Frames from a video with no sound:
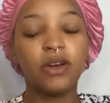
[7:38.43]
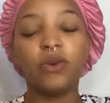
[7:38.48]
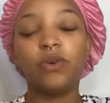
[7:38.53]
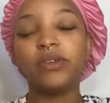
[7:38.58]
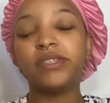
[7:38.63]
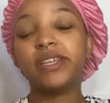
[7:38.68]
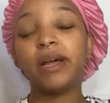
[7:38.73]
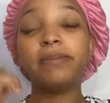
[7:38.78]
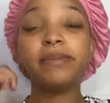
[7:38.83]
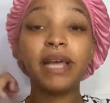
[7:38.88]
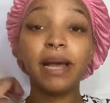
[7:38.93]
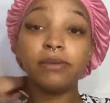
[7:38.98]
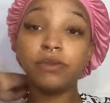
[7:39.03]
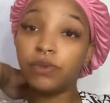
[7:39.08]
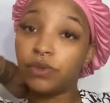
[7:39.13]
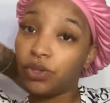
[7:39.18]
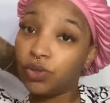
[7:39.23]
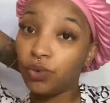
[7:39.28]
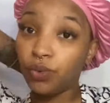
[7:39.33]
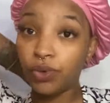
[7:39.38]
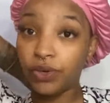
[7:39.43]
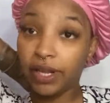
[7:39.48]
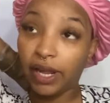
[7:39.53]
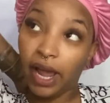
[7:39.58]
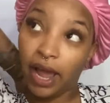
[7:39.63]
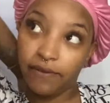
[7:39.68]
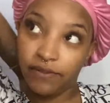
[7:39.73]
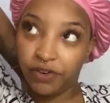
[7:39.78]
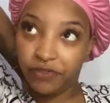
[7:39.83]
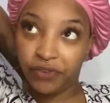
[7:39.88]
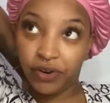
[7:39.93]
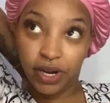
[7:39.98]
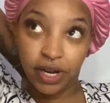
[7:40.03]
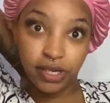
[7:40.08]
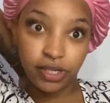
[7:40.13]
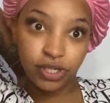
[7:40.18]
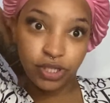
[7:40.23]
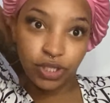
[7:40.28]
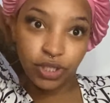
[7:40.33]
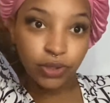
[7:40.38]
sometimes with Adore they have different
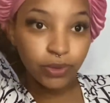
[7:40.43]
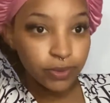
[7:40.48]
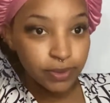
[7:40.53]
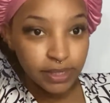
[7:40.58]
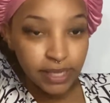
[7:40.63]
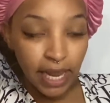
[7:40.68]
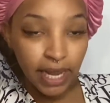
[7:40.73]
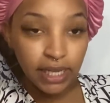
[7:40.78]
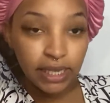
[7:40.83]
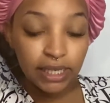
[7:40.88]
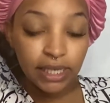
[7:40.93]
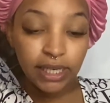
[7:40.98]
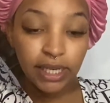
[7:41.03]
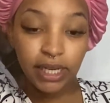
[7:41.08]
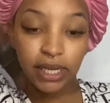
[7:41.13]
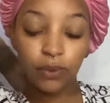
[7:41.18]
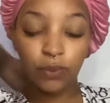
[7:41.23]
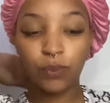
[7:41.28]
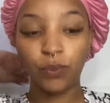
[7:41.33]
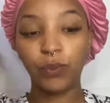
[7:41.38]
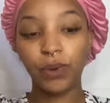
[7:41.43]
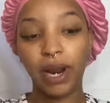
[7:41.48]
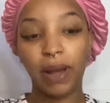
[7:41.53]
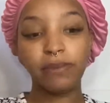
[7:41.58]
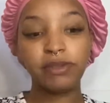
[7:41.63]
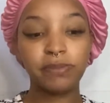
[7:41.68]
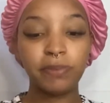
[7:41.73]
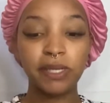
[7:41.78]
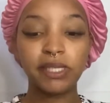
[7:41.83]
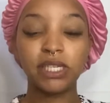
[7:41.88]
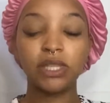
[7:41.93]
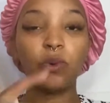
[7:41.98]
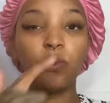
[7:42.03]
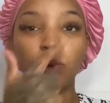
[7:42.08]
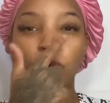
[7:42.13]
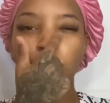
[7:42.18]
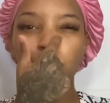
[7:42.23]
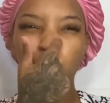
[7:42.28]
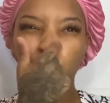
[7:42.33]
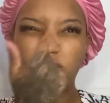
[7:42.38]
undertones. Like clearly when I was mixing the
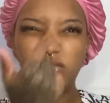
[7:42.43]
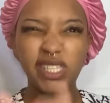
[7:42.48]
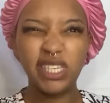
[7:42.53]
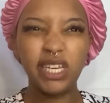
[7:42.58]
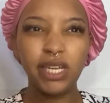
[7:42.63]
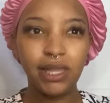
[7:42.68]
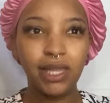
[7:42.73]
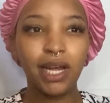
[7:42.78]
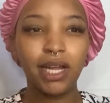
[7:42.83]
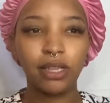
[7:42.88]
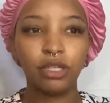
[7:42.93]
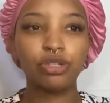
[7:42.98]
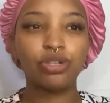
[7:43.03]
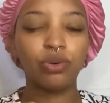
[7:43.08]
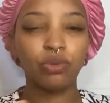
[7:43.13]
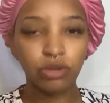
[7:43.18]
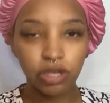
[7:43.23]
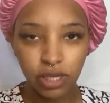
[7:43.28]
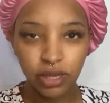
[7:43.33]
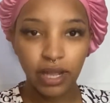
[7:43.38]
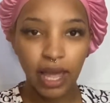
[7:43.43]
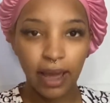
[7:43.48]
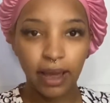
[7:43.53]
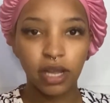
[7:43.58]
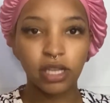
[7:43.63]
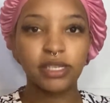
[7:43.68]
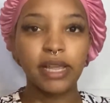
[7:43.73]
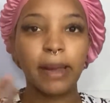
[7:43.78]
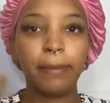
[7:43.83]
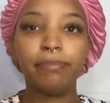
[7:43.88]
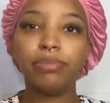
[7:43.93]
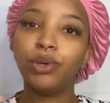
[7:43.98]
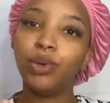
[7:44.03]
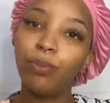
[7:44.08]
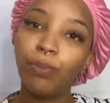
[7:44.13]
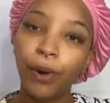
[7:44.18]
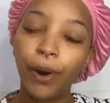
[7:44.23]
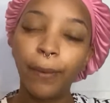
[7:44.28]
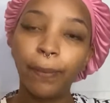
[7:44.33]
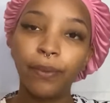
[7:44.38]
water, you see the undertone in that is like blue
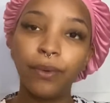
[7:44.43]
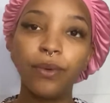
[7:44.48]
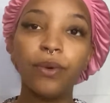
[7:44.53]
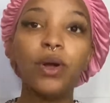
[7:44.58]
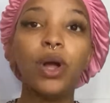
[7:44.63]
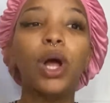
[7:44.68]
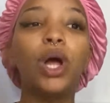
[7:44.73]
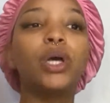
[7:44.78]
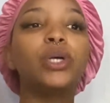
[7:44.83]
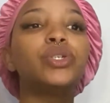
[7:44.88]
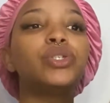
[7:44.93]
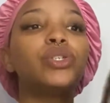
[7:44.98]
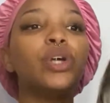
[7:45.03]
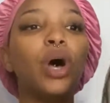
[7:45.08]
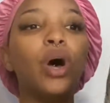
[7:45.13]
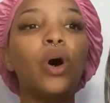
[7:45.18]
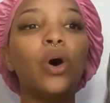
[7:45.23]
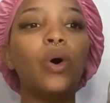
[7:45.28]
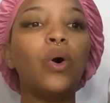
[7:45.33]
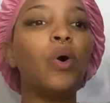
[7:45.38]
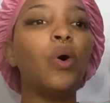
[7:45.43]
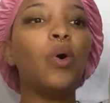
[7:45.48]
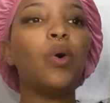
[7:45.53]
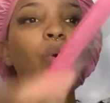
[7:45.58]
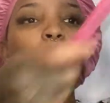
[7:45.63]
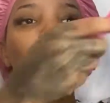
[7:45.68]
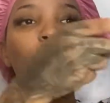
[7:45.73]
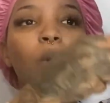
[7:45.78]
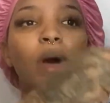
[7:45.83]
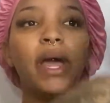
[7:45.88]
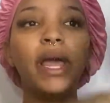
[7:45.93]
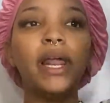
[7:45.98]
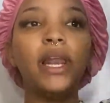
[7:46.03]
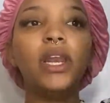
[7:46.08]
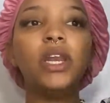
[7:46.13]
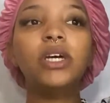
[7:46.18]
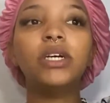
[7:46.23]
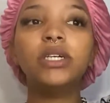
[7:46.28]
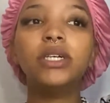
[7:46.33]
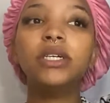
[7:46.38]
purple. So it
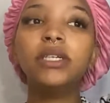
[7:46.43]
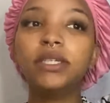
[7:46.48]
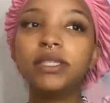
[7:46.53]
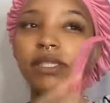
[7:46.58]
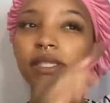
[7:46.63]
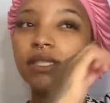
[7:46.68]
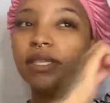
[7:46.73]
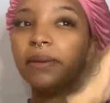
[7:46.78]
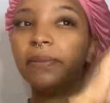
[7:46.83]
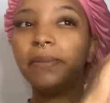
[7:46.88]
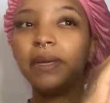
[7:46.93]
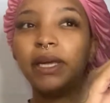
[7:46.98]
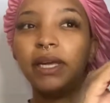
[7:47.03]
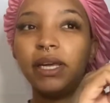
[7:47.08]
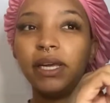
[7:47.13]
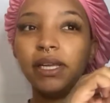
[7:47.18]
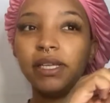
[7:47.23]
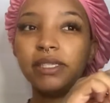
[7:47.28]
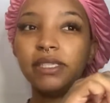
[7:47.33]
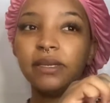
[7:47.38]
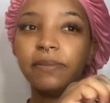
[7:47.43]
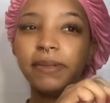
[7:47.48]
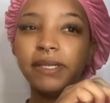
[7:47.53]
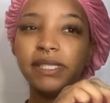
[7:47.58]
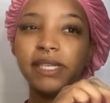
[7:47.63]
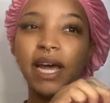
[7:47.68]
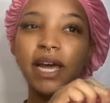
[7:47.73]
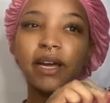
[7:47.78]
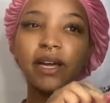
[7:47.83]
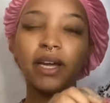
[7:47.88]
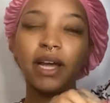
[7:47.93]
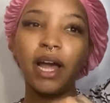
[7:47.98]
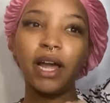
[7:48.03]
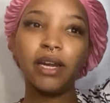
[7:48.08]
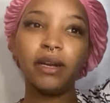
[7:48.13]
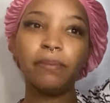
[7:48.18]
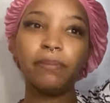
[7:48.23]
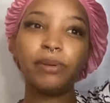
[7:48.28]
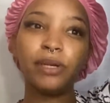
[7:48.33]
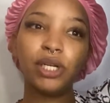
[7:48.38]
looks to me to be
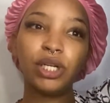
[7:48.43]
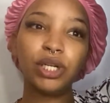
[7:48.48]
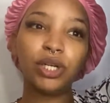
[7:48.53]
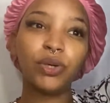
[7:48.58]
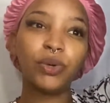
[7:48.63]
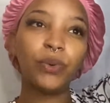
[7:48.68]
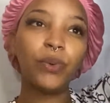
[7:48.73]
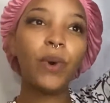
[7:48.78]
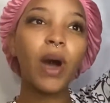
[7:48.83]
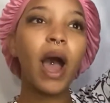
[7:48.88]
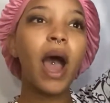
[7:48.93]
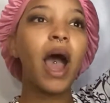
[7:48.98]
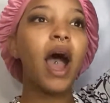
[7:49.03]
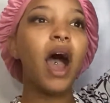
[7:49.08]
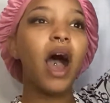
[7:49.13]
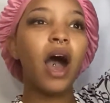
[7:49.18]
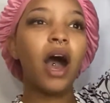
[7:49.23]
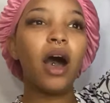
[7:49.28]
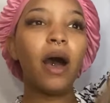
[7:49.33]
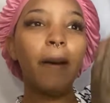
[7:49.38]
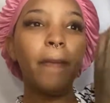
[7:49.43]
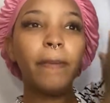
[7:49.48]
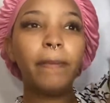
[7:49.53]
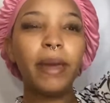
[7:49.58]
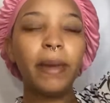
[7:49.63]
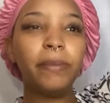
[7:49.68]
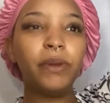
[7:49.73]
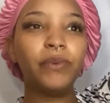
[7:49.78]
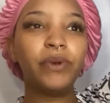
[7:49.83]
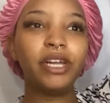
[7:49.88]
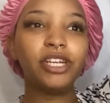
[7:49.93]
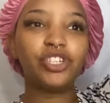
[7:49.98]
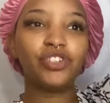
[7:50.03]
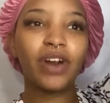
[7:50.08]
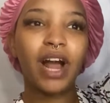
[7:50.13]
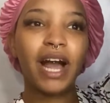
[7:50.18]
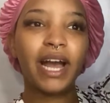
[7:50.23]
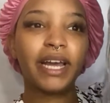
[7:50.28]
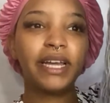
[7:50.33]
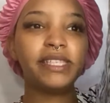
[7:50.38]
kind of blue. Um, maybe when it
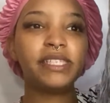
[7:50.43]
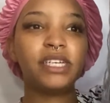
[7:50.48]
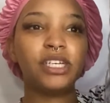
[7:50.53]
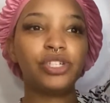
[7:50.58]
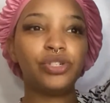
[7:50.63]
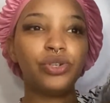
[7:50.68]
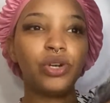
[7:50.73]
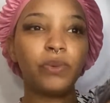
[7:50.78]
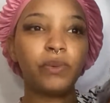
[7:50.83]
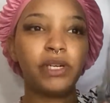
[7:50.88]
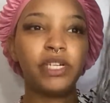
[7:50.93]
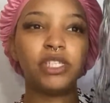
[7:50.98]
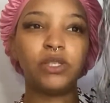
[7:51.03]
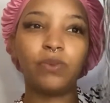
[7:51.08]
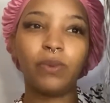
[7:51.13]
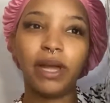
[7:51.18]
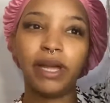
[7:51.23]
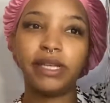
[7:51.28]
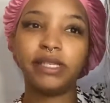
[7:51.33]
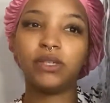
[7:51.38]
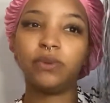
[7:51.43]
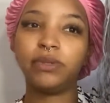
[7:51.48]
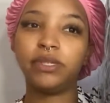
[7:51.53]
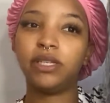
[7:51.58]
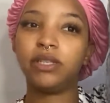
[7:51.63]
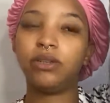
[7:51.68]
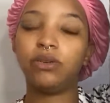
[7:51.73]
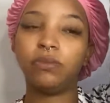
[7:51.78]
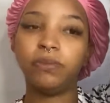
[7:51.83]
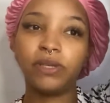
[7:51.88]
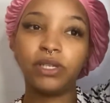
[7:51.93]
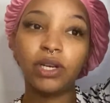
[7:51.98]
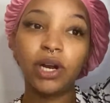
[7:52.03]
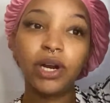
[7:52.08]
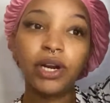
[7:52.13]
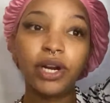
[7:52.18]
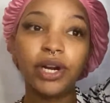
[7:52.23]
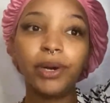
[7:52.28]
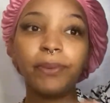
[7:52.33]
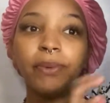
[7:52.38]
dries, cause you know when it's wet, it's always a little bit
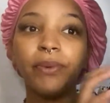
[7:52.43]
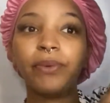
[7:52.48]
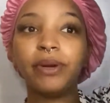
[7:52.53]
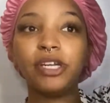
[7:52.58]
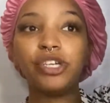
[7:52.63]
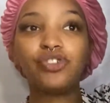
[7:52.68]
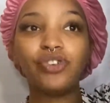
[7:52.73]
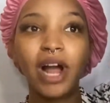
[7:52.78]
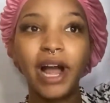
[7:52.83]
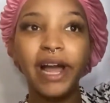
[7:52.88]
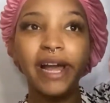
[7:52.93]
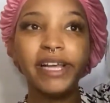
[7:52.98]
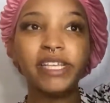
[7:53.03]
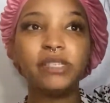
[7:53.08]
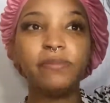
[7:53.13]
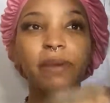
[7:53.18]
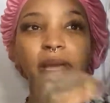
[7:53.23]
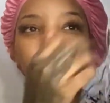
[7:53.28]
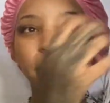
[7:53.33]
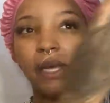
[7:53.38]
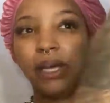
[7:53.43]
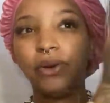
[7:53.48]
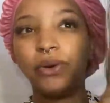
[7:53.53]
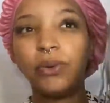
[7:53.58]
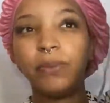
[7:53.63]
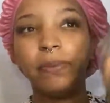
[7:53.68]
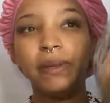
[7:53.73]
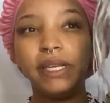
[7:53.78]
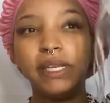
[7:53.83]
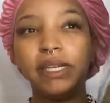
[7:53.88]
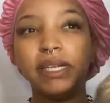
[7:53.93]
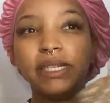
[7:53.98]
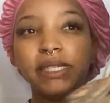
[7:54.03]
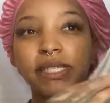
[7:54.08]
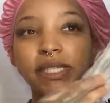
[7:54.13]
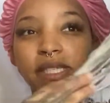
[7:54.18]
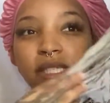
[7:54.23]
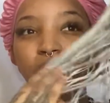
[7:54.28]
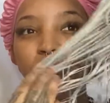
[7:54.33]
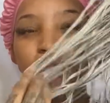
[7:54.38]
darker, but when it dries, maybe it'll be
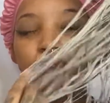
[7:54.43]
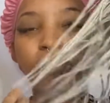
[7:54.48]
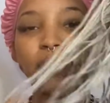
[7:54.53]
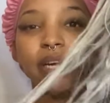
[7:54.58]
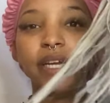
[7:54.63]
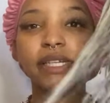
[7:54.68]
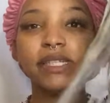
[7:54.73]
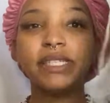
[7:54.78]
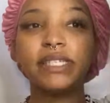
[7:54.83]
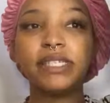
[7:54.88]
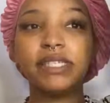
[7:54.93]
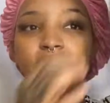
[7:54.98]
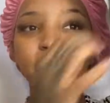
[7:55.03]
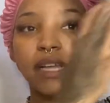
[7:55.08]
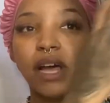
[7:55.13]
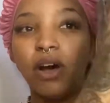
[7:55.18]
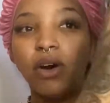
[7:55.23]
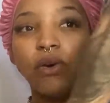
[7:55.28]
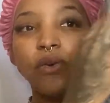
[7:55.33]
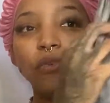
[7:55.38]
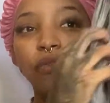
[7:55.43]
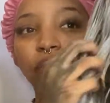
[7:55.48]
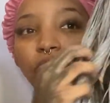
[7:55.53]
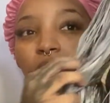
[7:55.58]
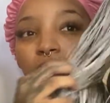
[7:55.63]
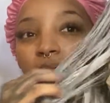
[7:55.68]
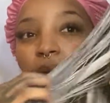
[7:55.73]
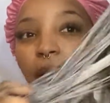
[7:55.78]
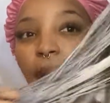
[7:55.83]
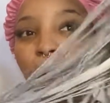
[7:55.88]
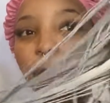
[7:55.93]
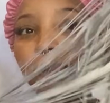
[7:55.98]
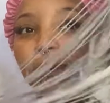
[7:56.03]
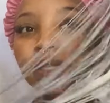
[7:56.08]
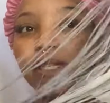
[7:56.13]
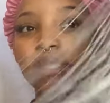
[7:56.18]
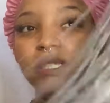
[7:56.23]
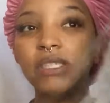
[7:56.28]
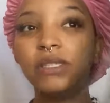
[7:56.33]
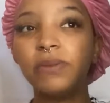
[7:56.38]
silver itself but
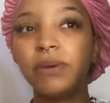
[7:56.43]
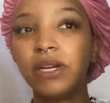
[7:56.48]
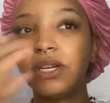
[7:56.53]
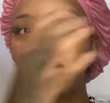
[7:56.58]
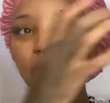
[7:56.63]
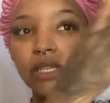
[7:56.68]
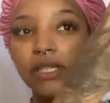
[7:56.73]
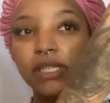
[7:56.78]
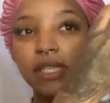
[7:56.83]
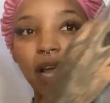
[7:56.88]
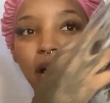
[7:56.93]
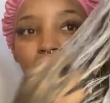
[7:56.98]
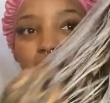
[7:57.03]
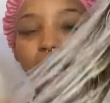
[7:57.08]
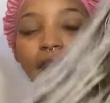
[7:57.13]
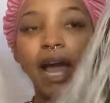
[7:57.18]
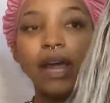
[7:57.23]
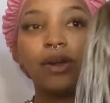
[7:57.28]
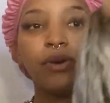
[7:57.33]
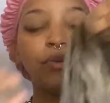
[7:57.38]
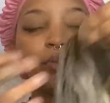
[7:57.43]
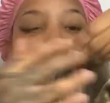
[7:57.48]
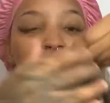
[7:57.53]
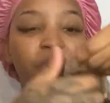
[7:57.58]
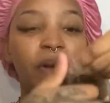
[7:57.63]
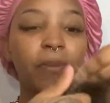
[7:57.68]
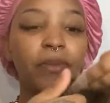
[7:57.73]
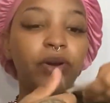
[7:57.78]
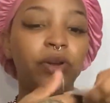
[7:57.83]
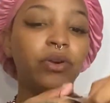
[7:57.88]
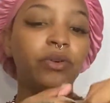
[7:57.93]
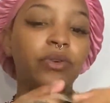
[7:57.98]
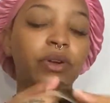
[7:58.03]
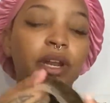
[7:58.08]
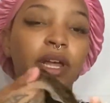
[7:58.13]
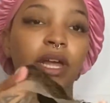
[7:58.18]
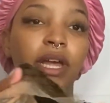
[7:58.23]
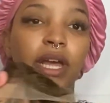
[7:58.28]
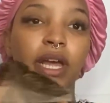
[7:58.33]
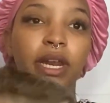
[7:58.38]
this is what it looks like. I don't know if I'm gonna go on
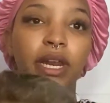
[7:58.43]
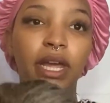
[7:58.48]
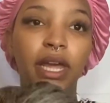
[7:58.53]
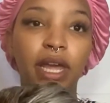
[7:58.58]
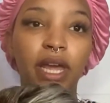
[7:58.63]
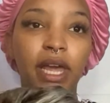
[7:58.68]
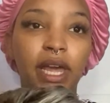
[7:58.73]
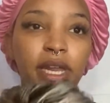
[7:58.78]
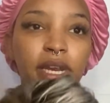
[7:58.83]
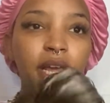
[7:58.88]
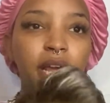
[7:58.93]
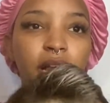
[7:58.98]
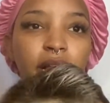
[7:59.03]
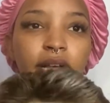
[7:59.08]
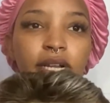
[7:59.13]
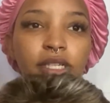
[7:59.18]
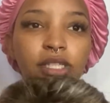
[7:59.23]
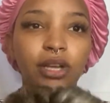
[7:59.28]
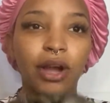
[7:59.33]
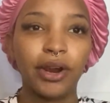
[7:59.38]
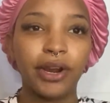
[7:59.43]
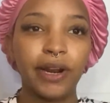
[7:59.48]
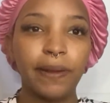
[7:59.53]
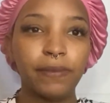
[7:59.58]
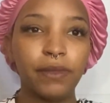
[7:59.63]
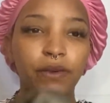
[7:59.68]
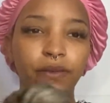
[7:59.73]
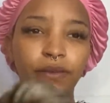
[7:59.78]
ahead and darken up the